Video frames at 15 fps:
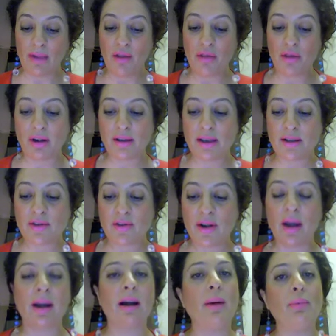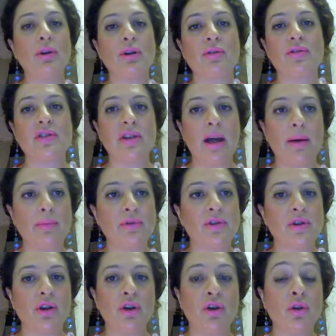there is a couple of
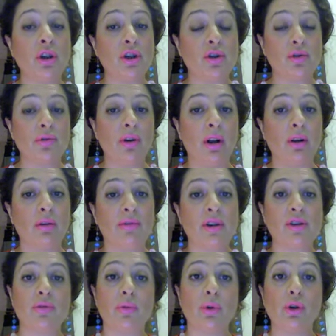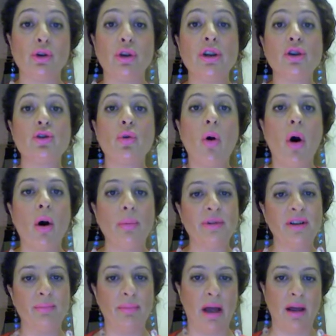steps you need to follow. First of all, you need to
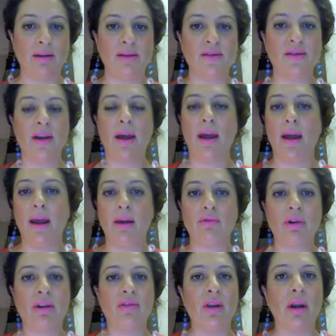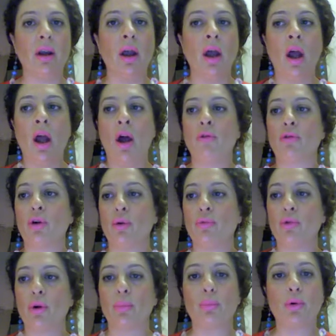optimize everything from
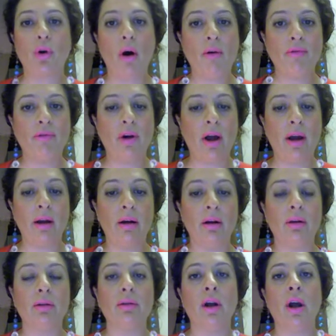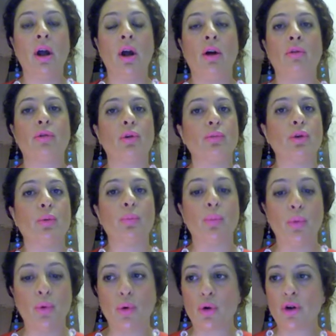your profile, from your
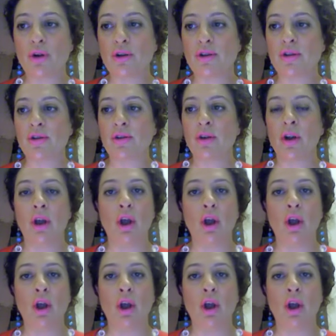boards,